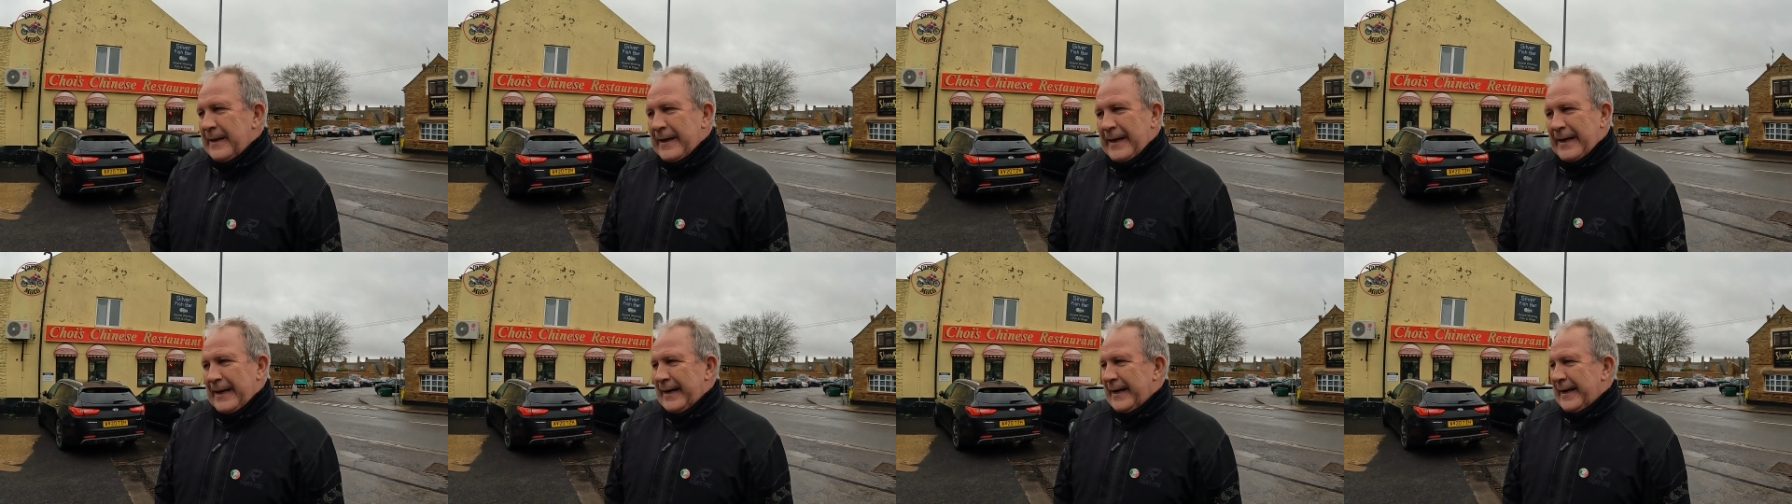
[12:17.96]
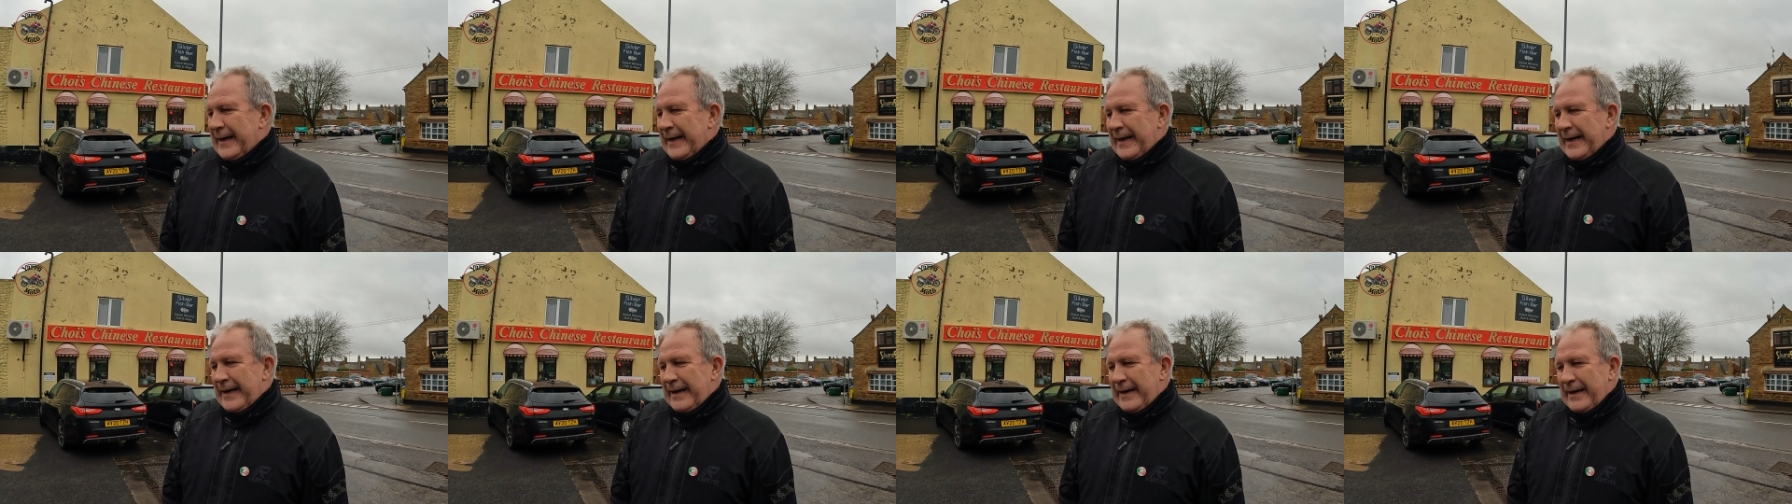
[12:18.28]

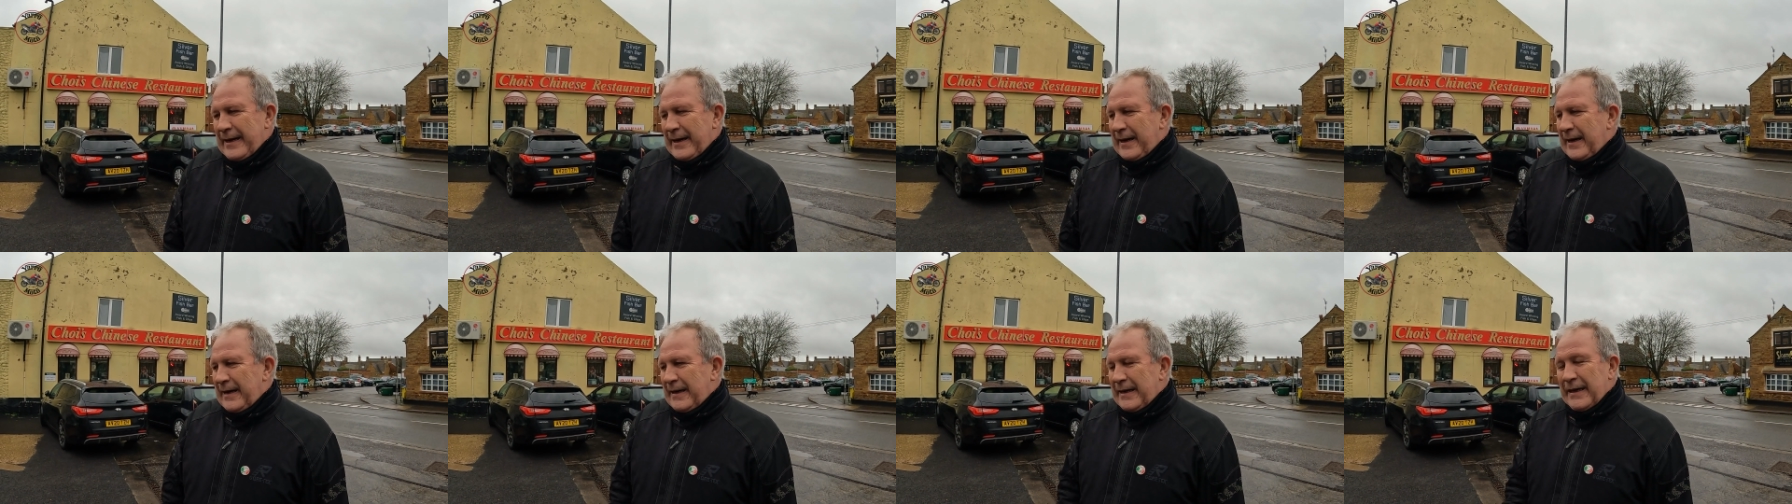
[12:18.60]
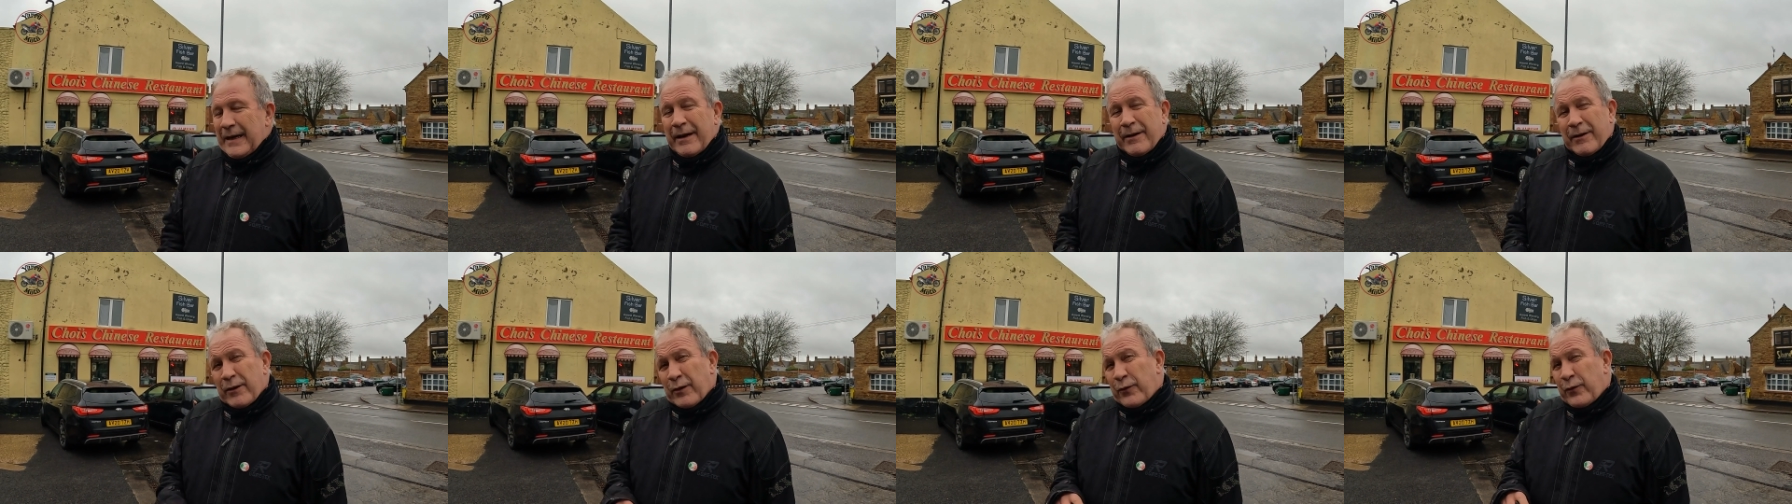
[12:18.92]
uh,
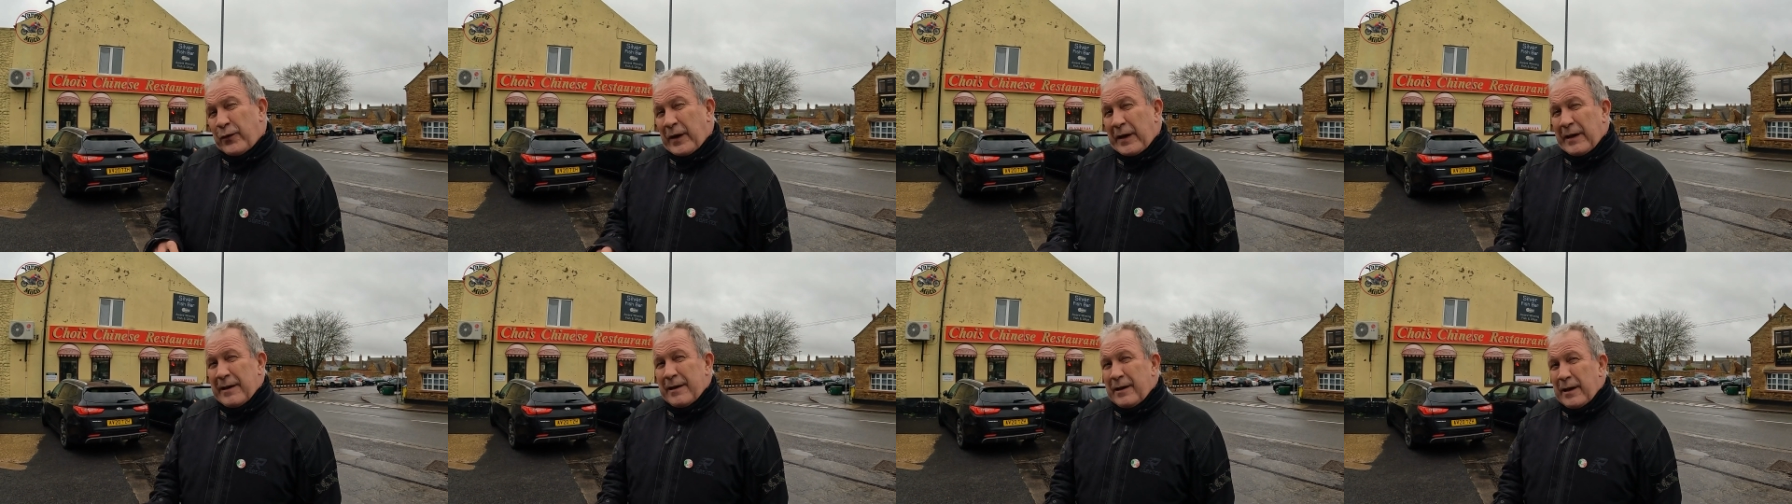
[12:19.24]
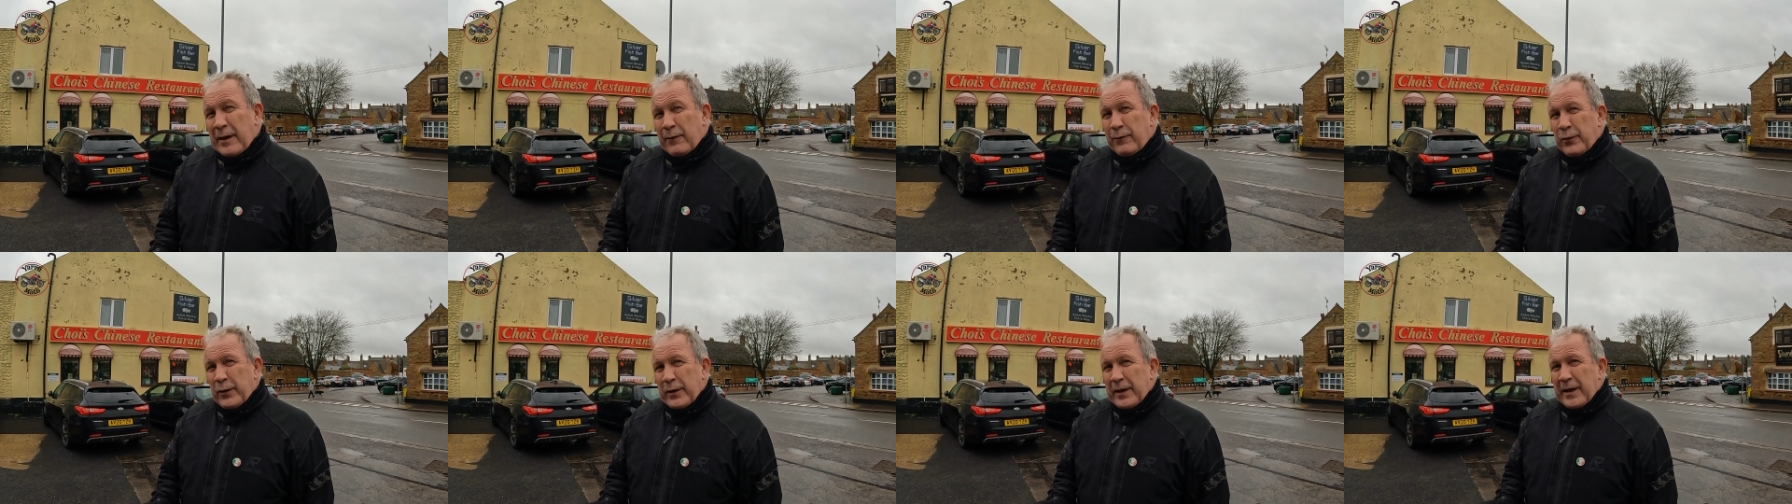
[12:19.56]
I just fell in love